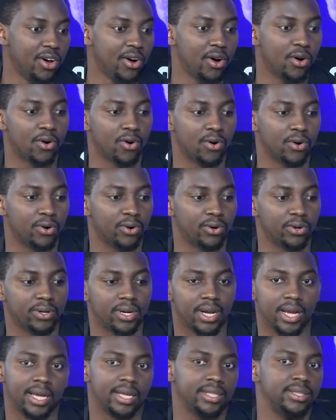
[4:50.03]
Or
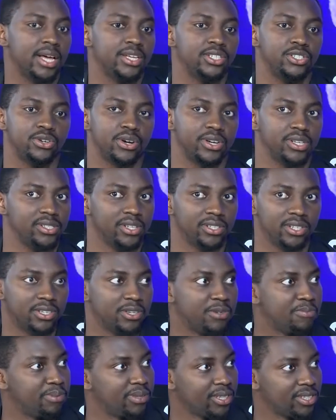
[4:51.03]
Nigeria is not a
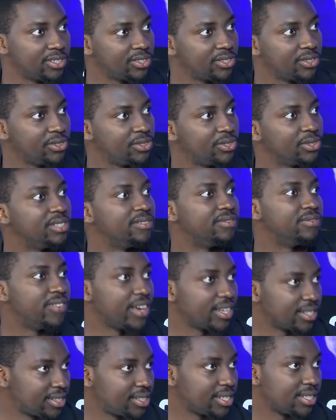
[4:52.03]
good place mm -hmm. to, mm-hmm. to
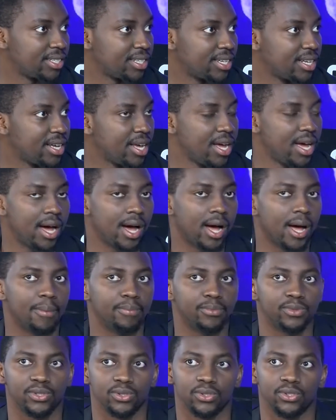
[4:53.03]
invest in. Mm -hmm. um,
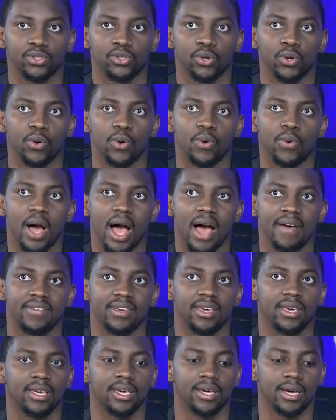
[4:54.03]
so, so,
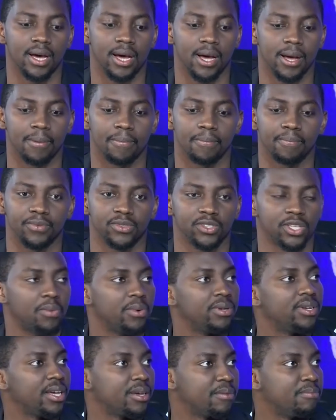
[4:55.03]
having um,
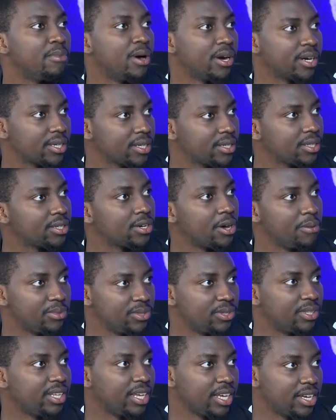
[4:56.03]
someone like Mark come
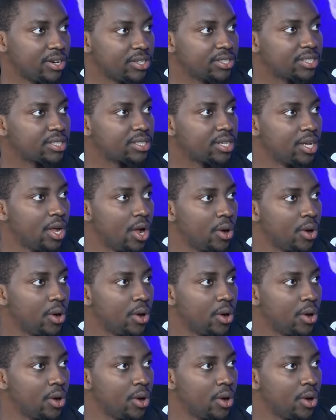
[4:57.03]
to Lagos yeah.